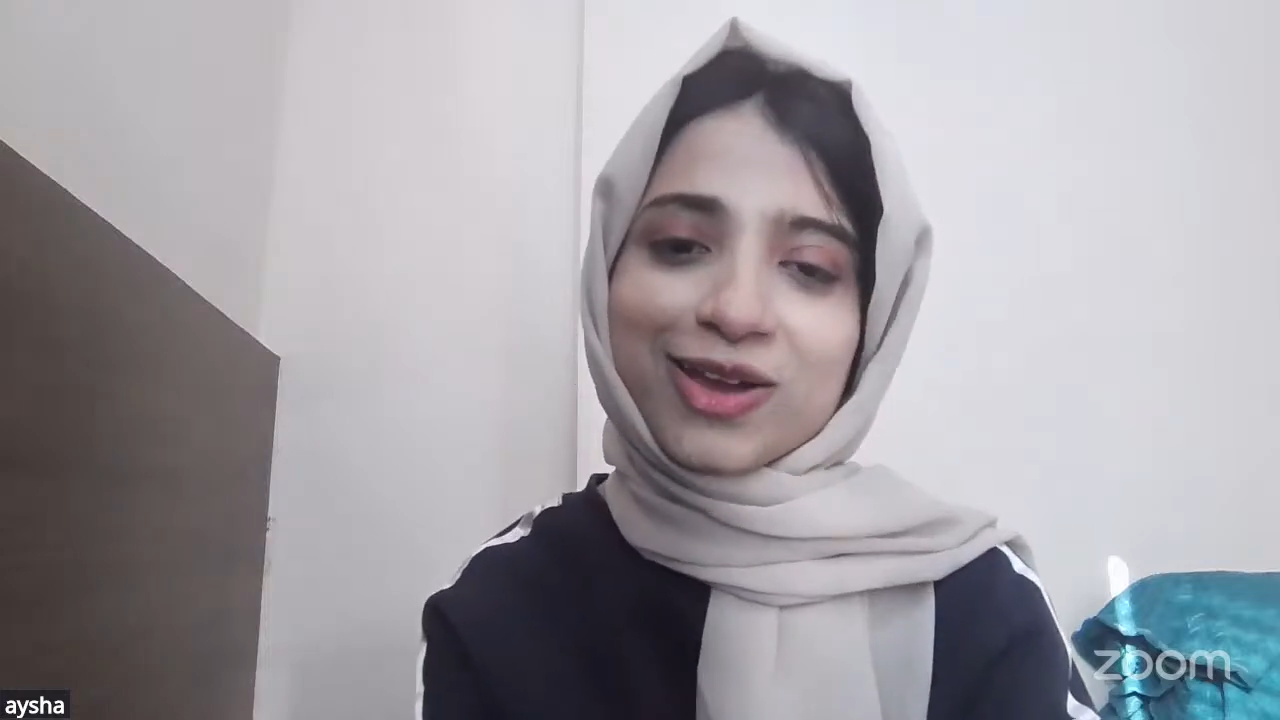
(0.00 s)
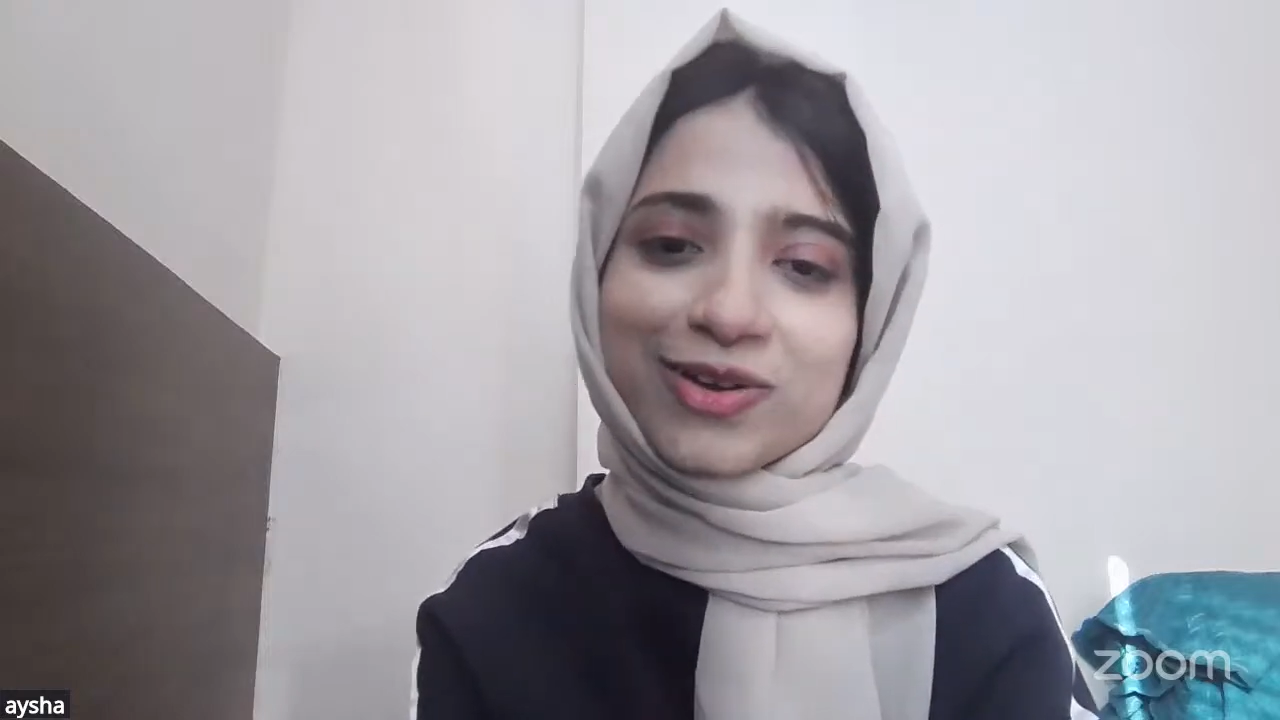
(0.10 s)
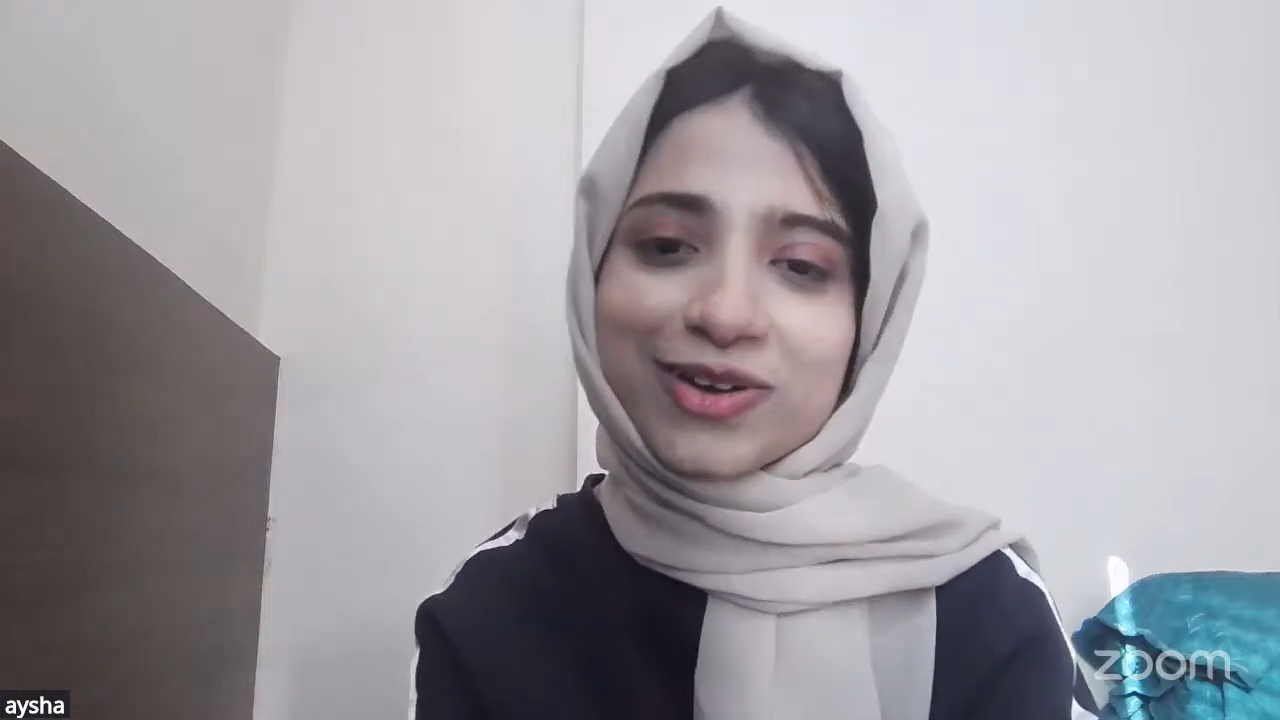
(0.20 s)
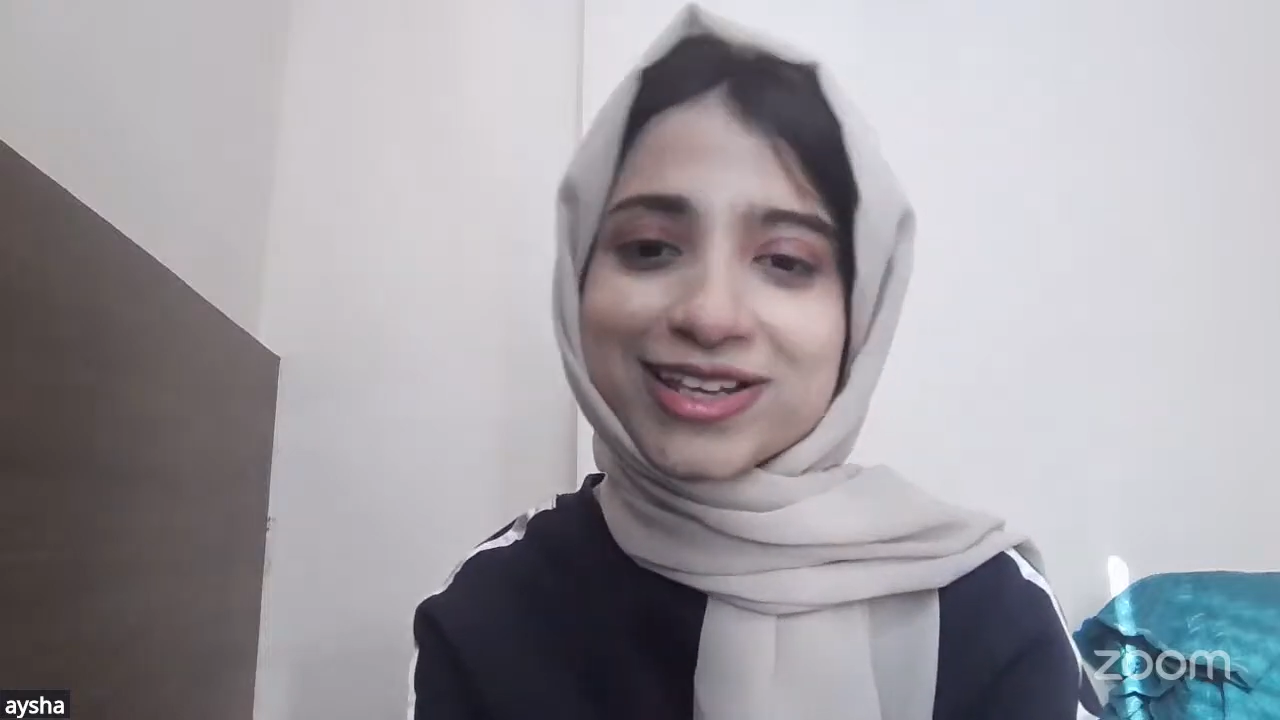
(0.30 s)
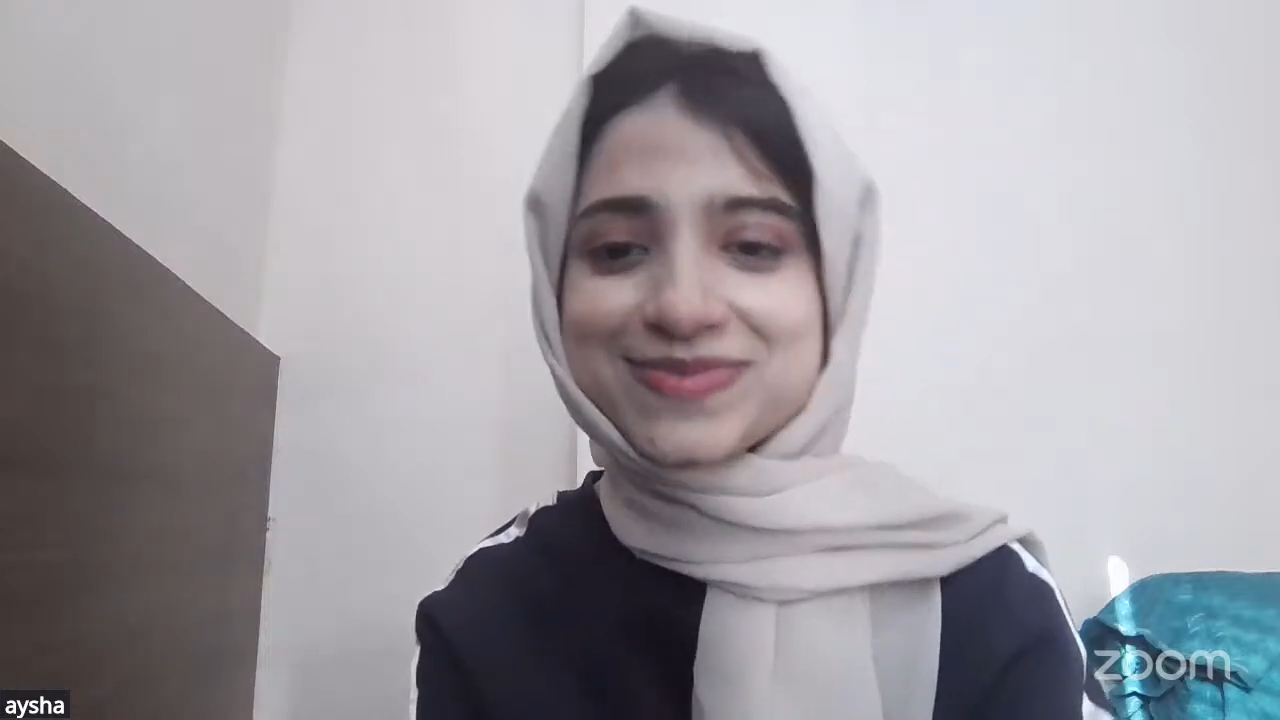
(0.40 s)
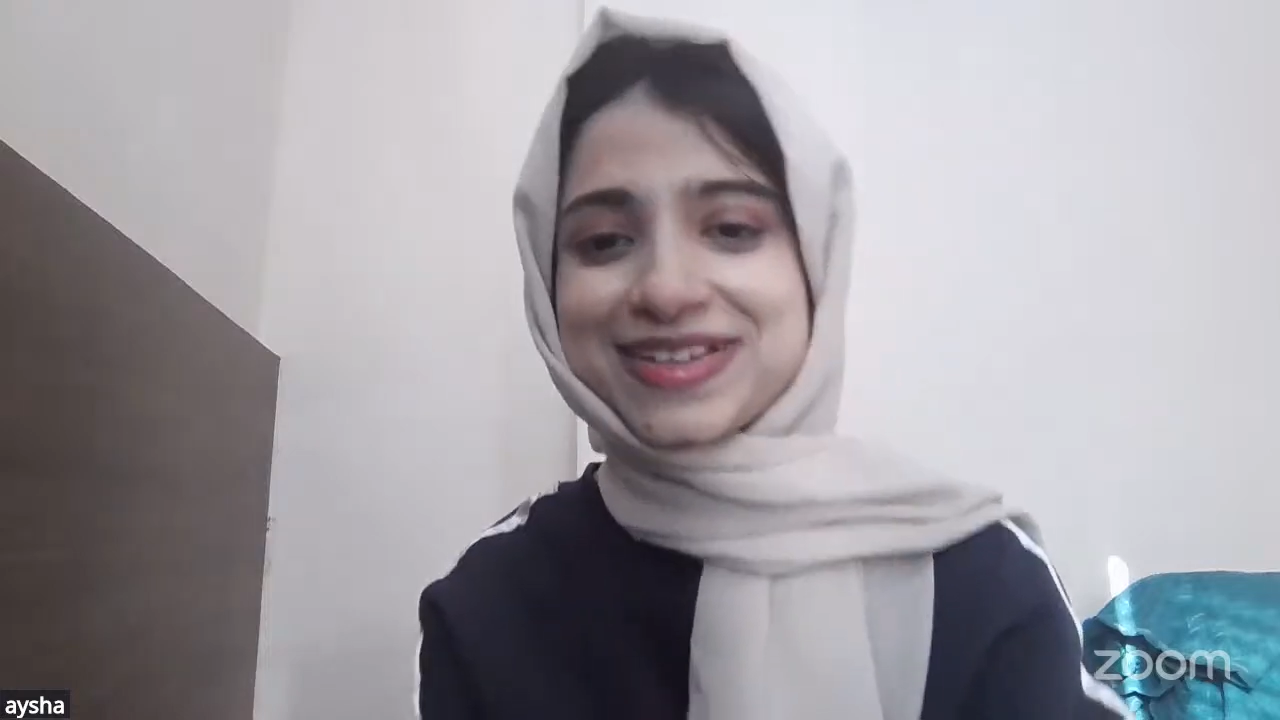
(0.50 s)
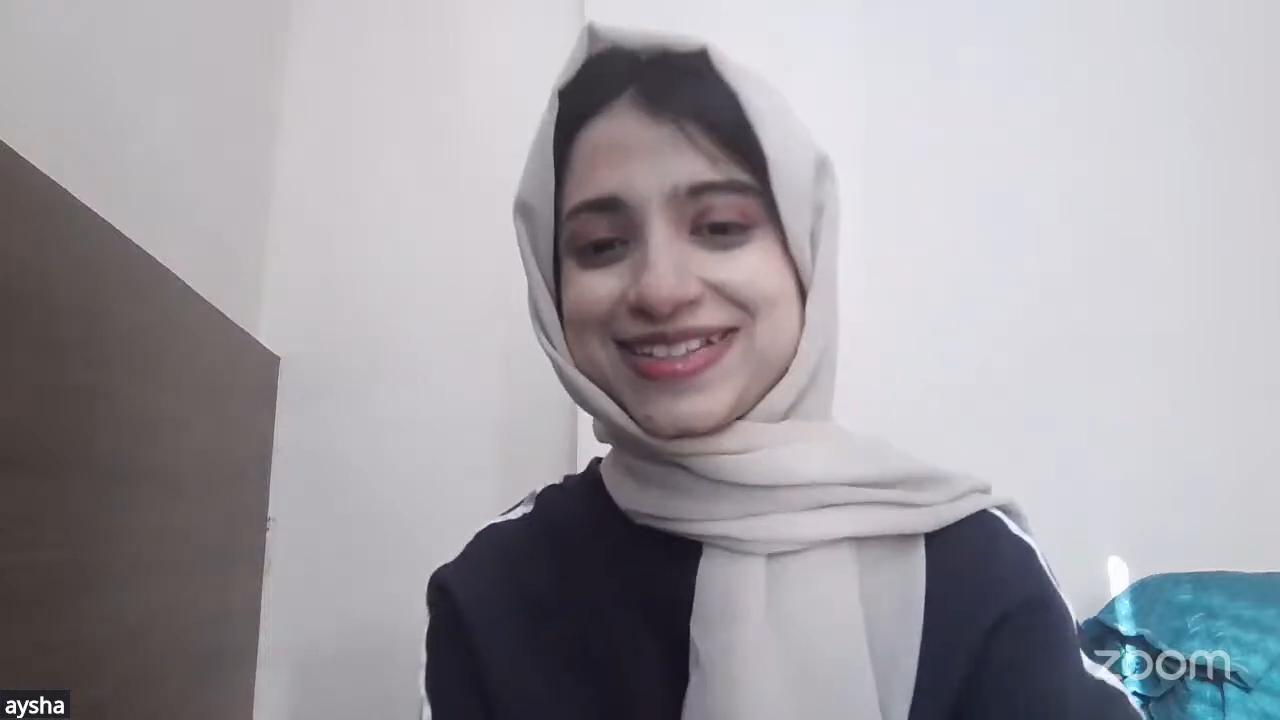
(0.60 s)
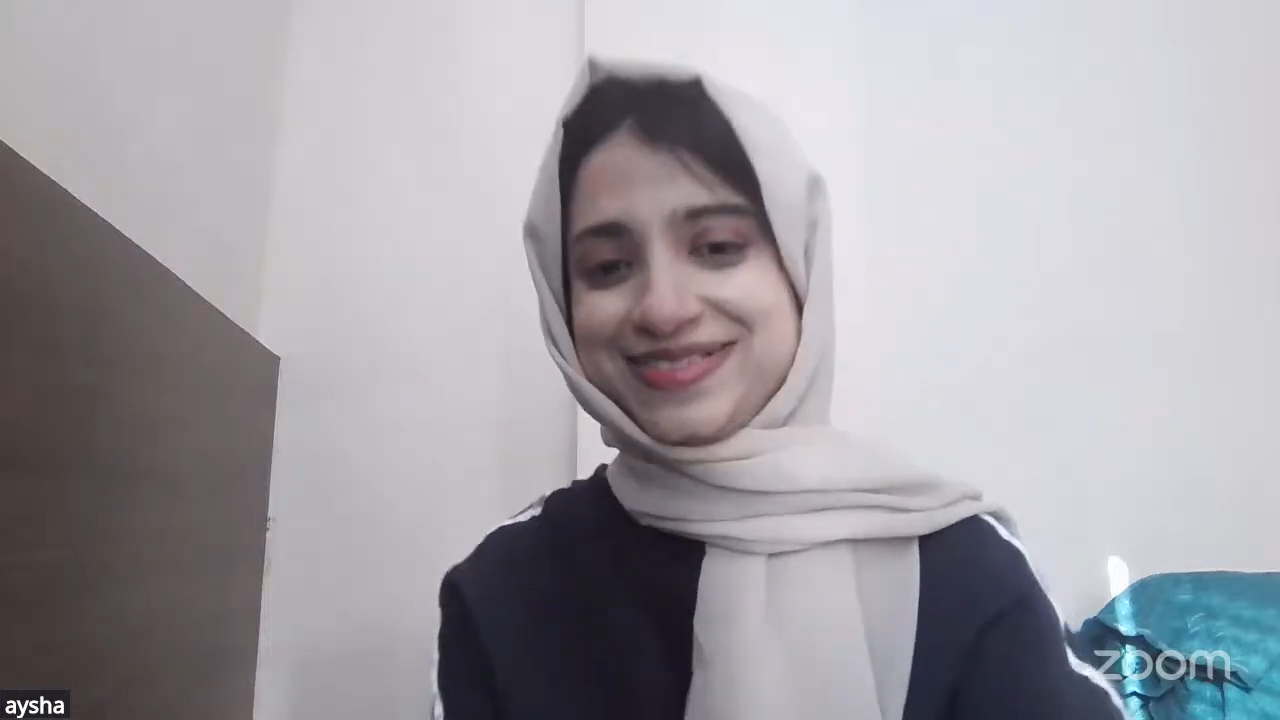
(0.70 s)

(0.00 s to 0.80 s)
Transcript: encouragement